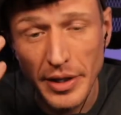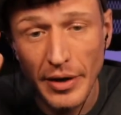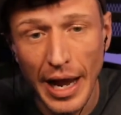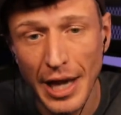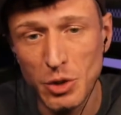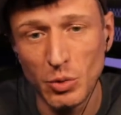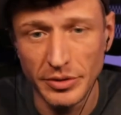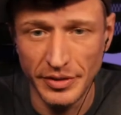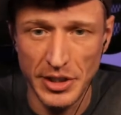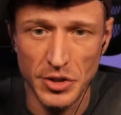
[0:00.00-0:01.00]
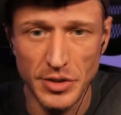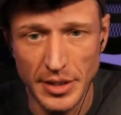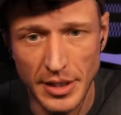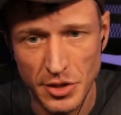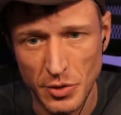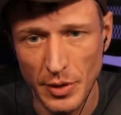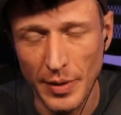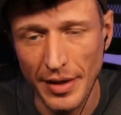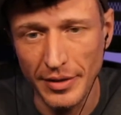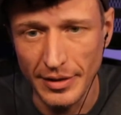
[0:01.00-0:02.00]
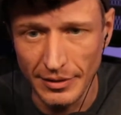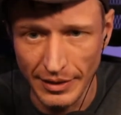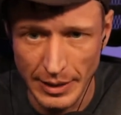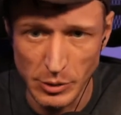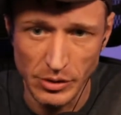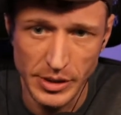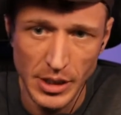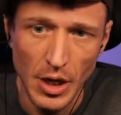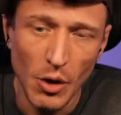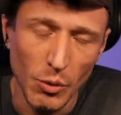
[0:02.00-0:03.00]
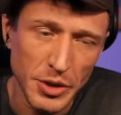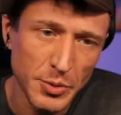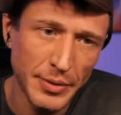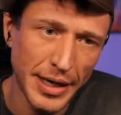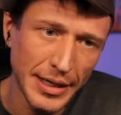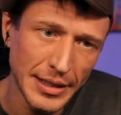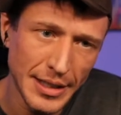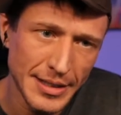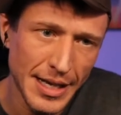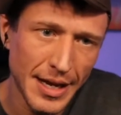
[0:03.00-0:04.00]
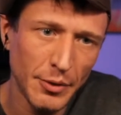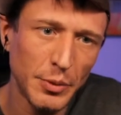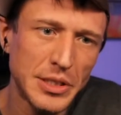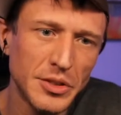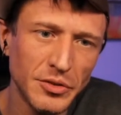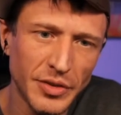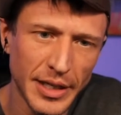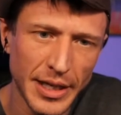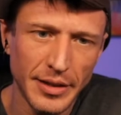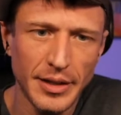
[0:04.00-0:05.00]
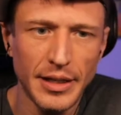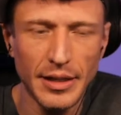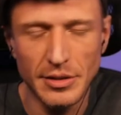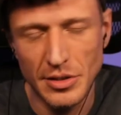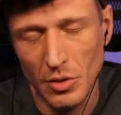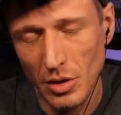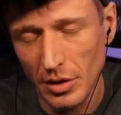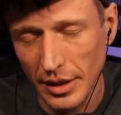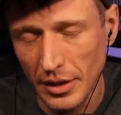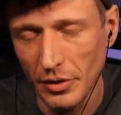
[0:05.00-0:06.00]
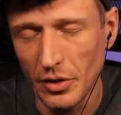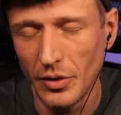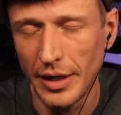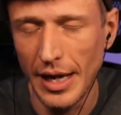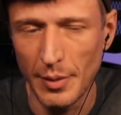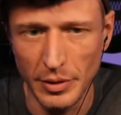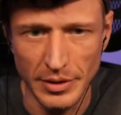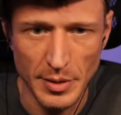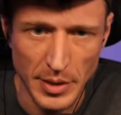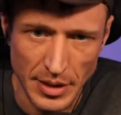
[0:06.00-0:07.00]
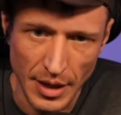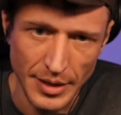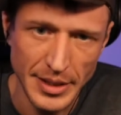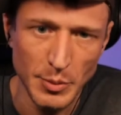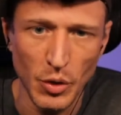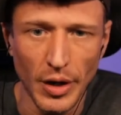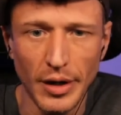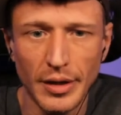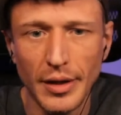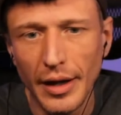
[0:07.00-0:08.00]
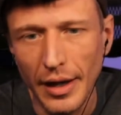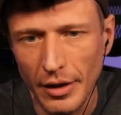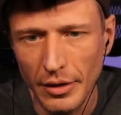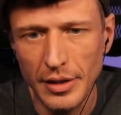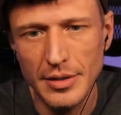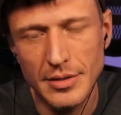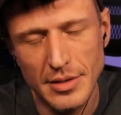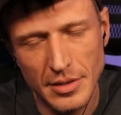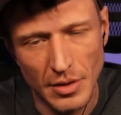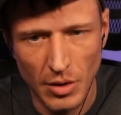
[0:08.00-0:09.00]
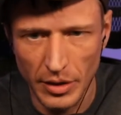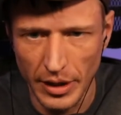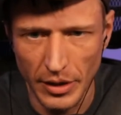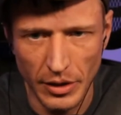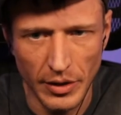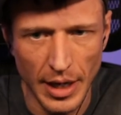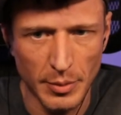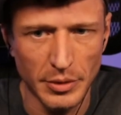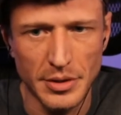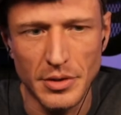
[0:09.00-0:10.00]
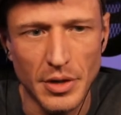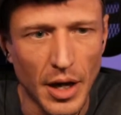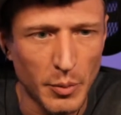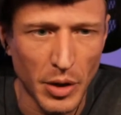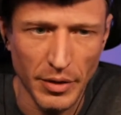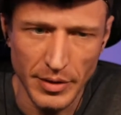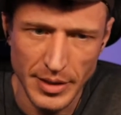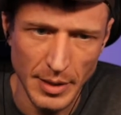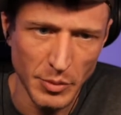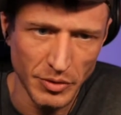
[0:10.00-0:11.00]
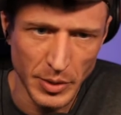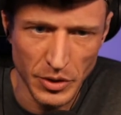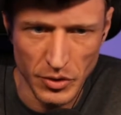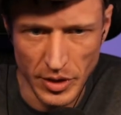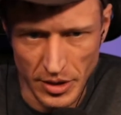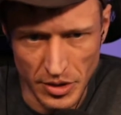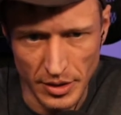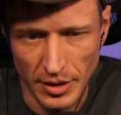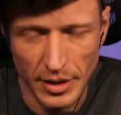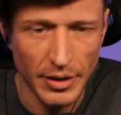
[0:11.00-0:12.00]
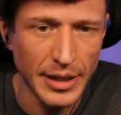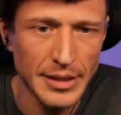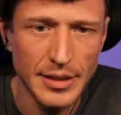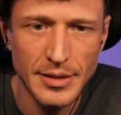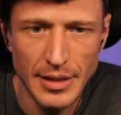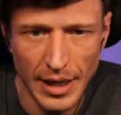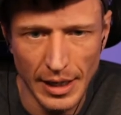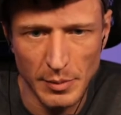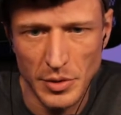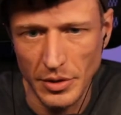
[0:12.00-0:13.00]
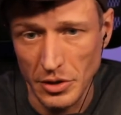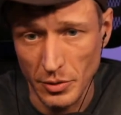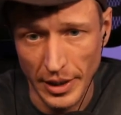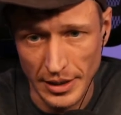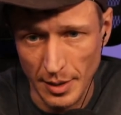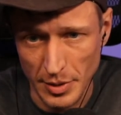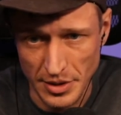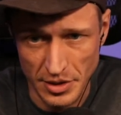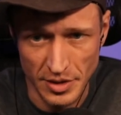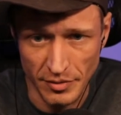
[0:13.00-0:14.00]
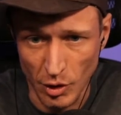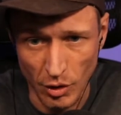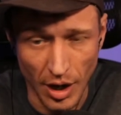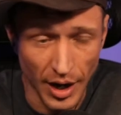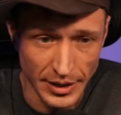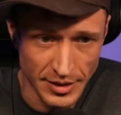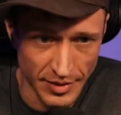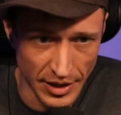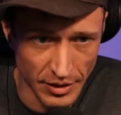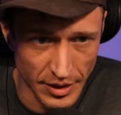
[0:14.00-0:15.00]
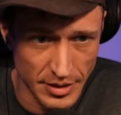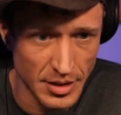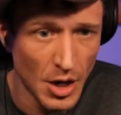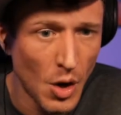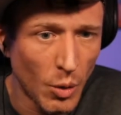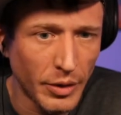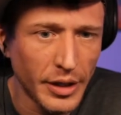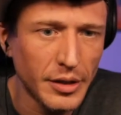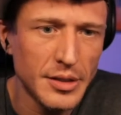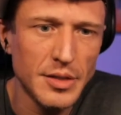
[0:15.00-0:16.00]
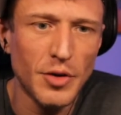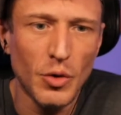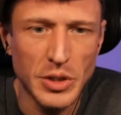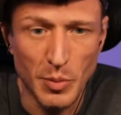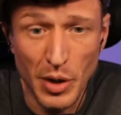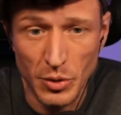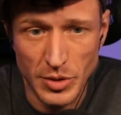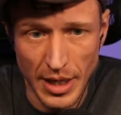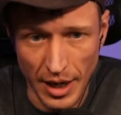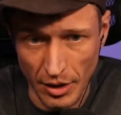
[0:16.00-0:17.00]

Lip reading: by their actual features in history rather than labels. Once we recognize that, we soon find out that so-called anarcho-capitalism is an oxymoron. Anarchists and so-called anarcho-capitalists are not a part of the same movement or tradition. Their ideas and aims are in direct opposition of all kinds of anarchists. While anarchists have always opposed